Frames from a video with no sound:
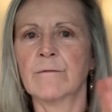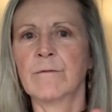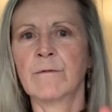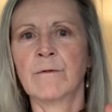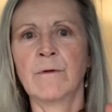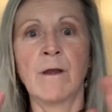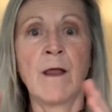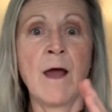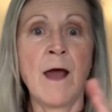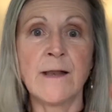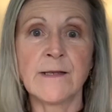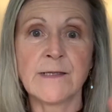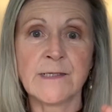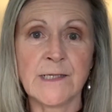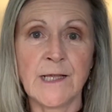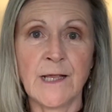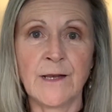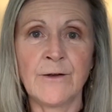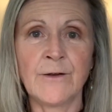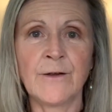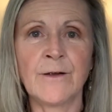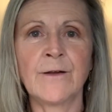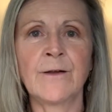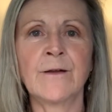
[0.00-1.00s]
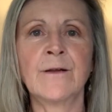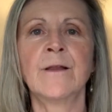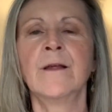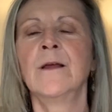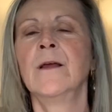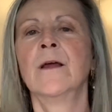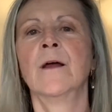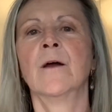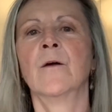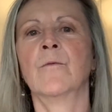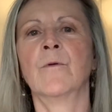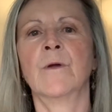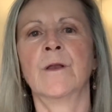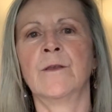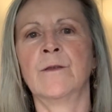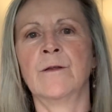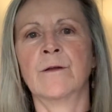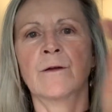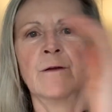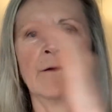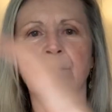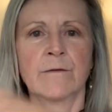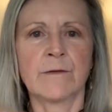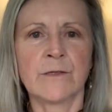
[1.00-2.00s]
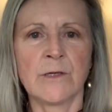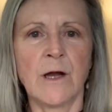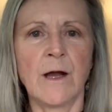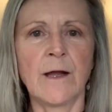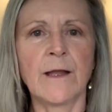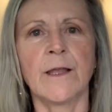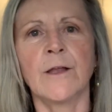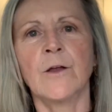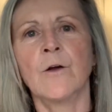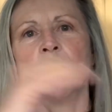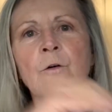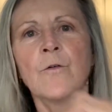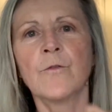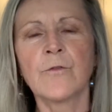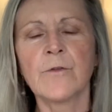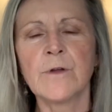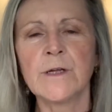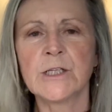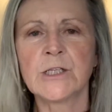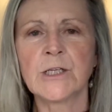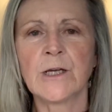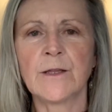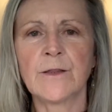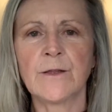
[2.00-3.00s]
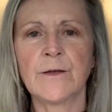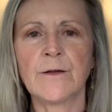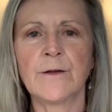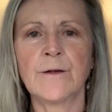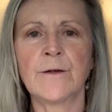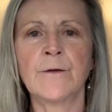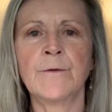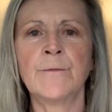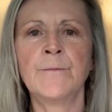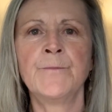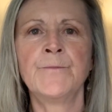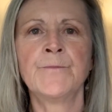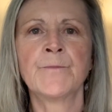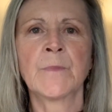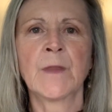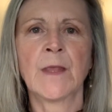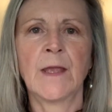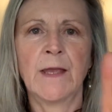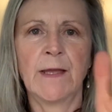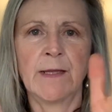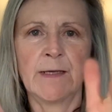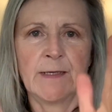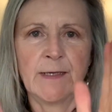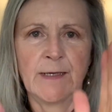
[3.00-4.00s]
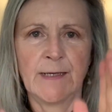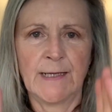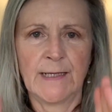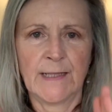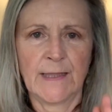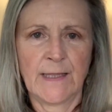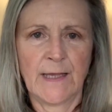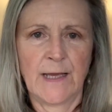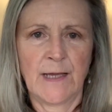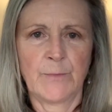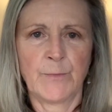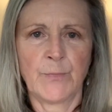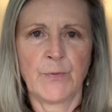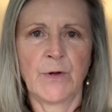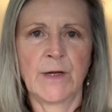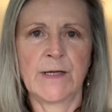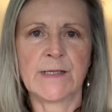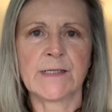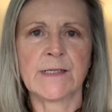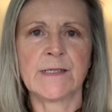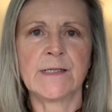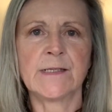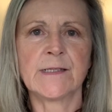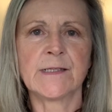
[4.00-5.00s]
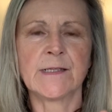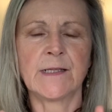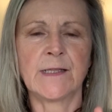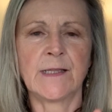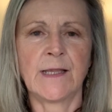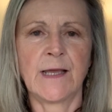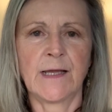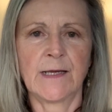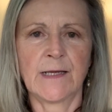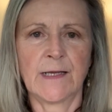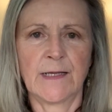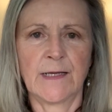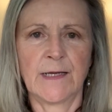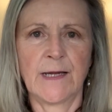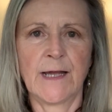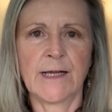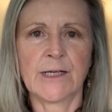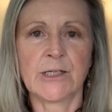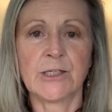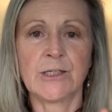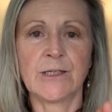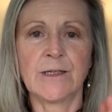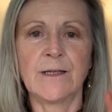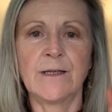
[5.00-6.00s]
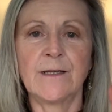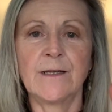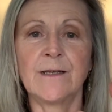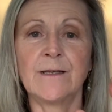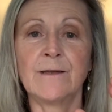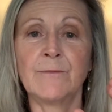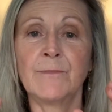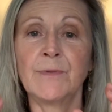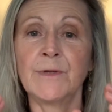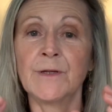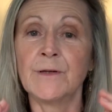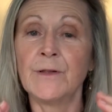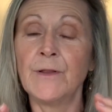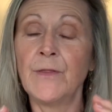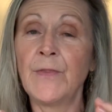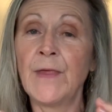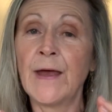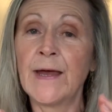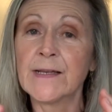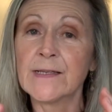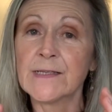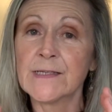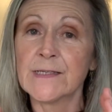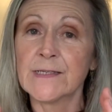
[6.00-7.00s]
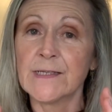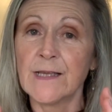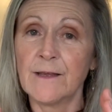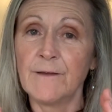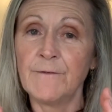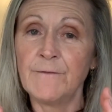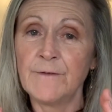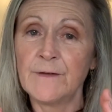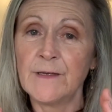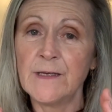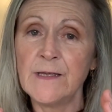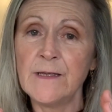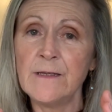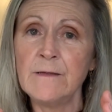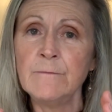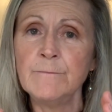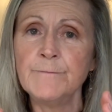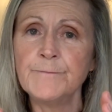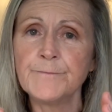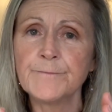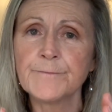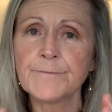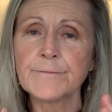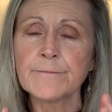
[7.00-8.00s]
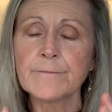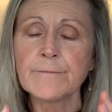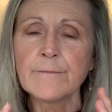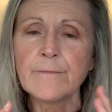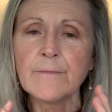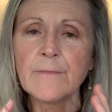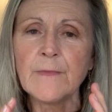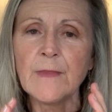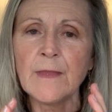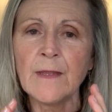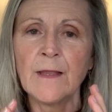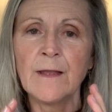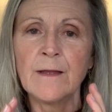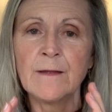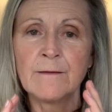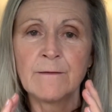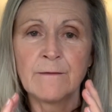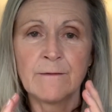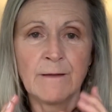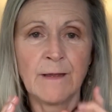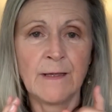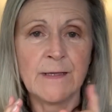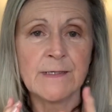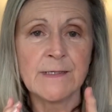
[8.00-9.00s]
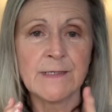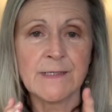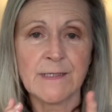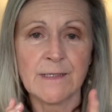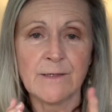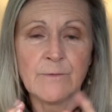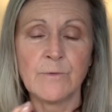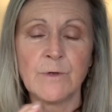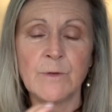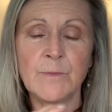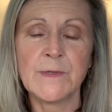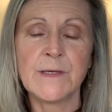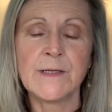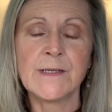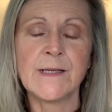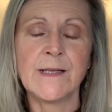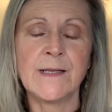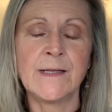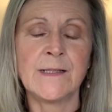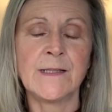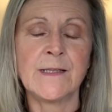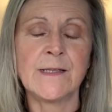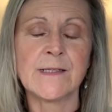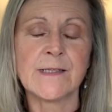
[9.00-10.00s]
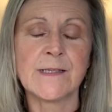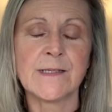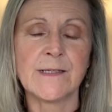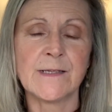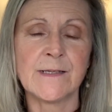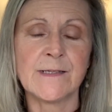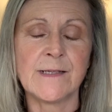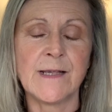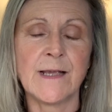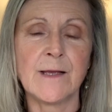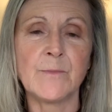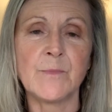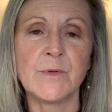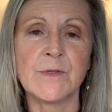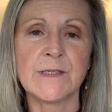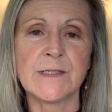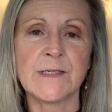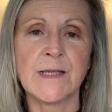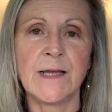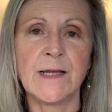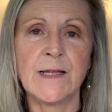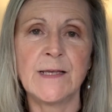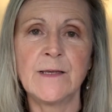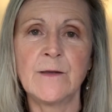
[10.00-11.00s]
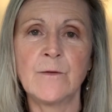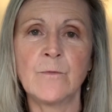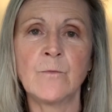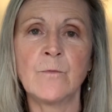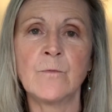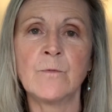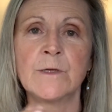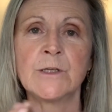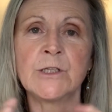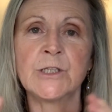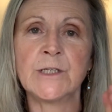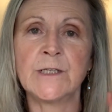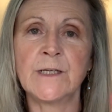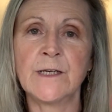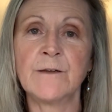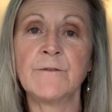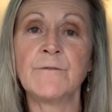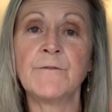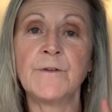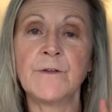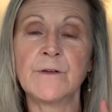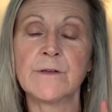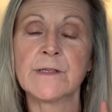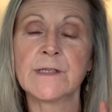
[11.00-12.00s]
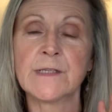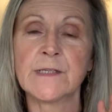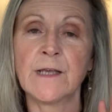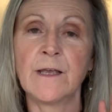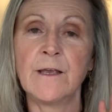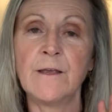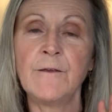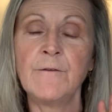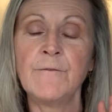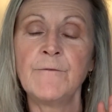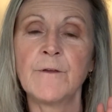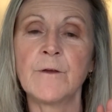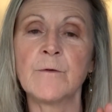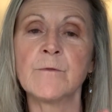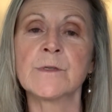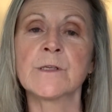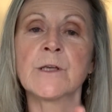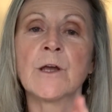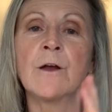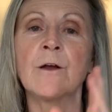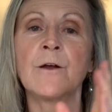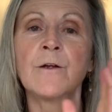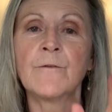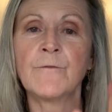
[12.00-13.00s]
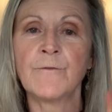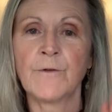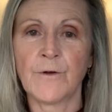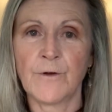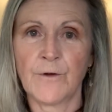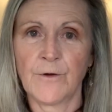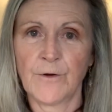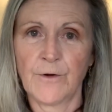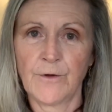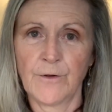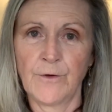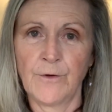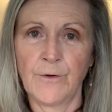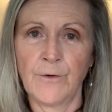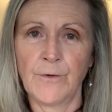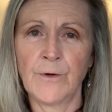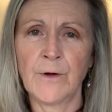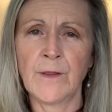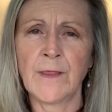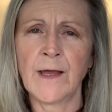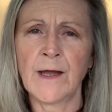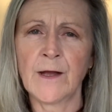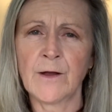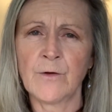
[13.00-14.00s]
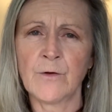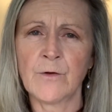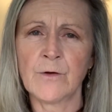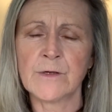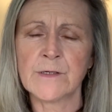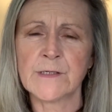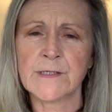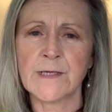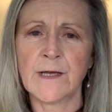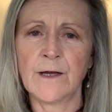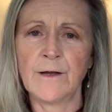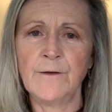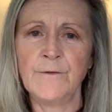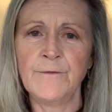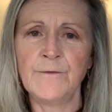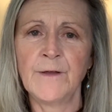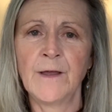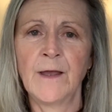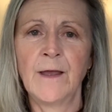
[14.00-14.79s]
not centered, when you're talking over each other, and to get that presence and that connection and build that safety. As the woman in this example said, when she didn't feel safe, it was hard for her to go to that core self.